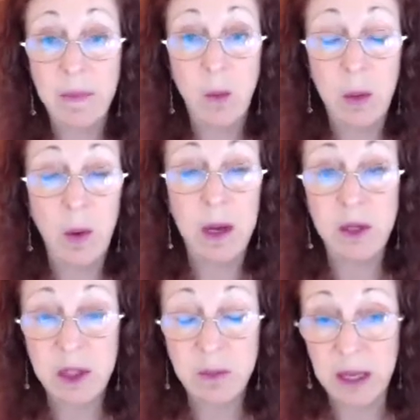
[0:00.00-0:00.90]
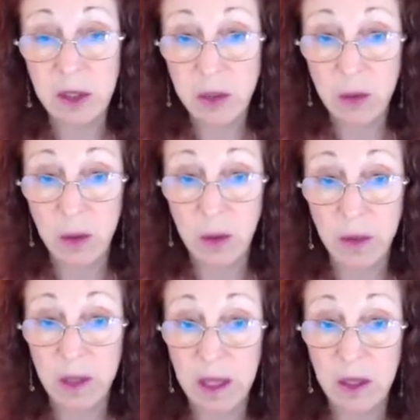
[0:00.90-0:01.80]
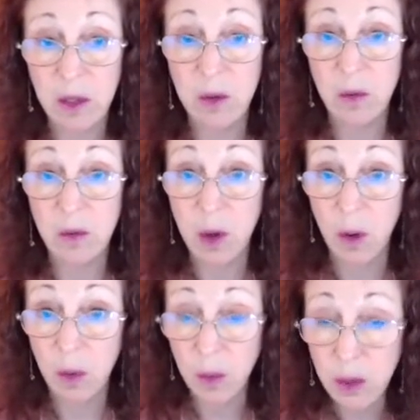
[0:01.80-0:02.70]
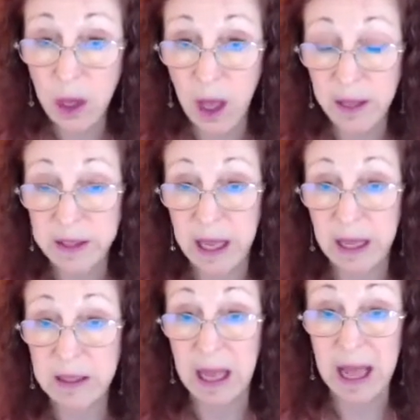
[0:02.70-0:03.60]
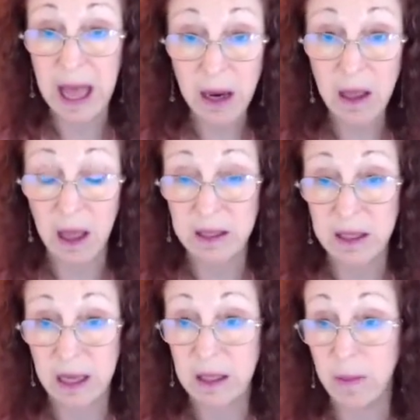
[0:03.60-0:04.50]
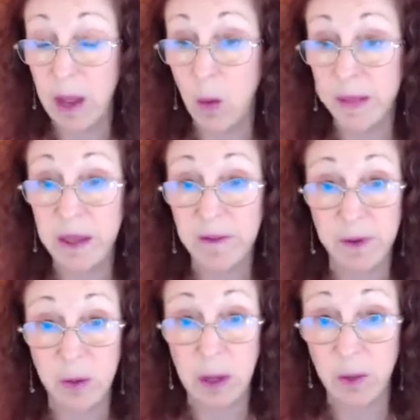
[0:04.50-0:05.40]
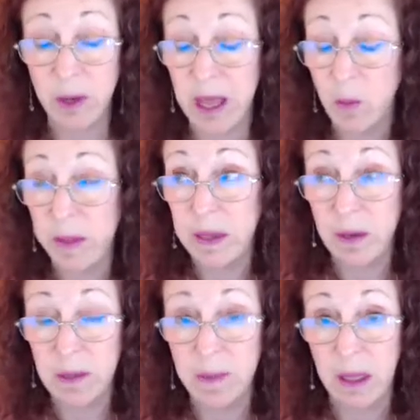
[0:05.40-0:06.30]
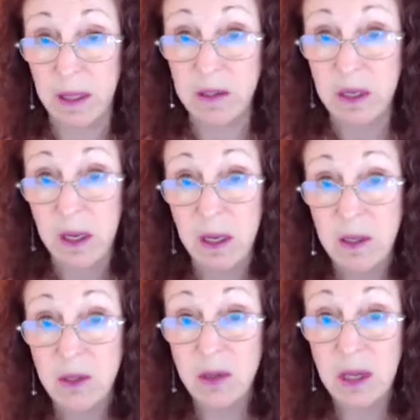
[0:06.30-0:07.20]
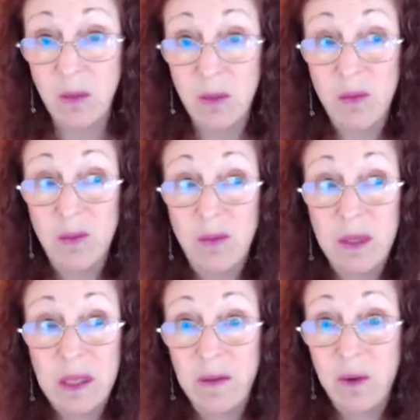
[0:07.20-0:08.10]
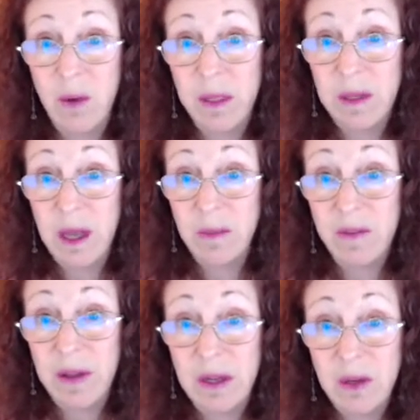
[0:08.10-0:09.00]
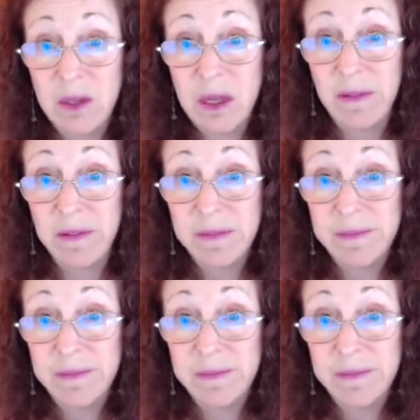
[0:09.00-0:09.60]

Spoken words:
we want to just make sure that you know who to contact and how to contact them, and what their phone number and what their email is, so that we save you all the time to find it yourself.